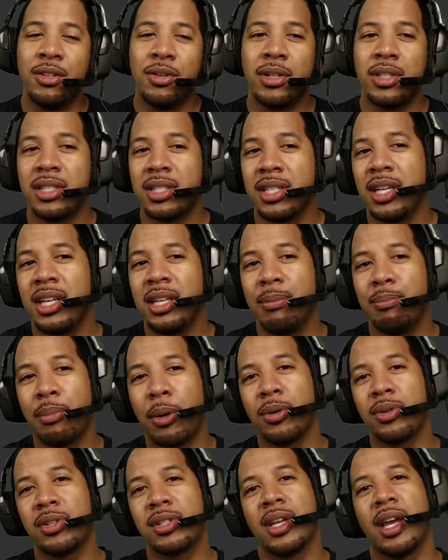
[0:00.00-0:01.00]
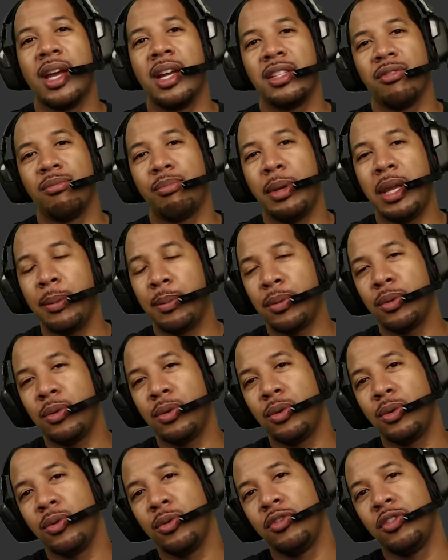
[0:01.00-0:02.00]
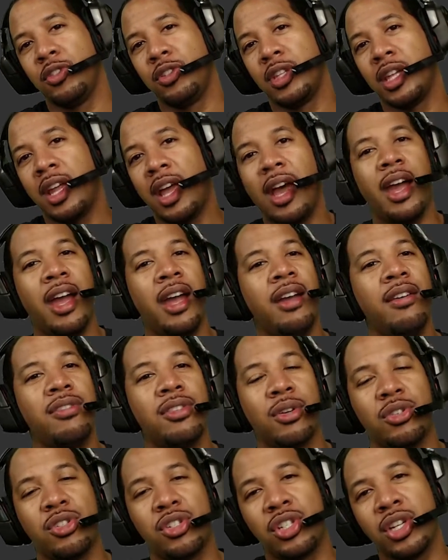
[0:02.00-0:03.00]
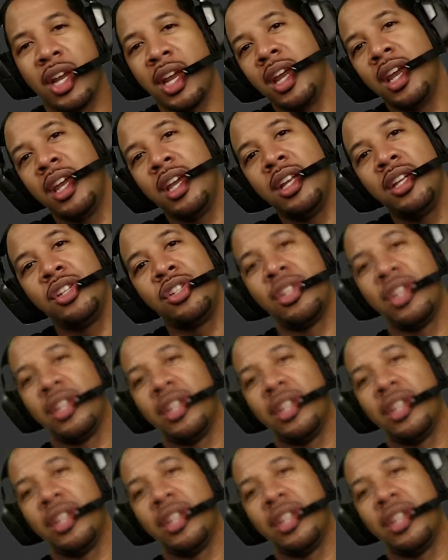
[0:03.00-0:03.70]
You can see both sides of people whose lives are changed,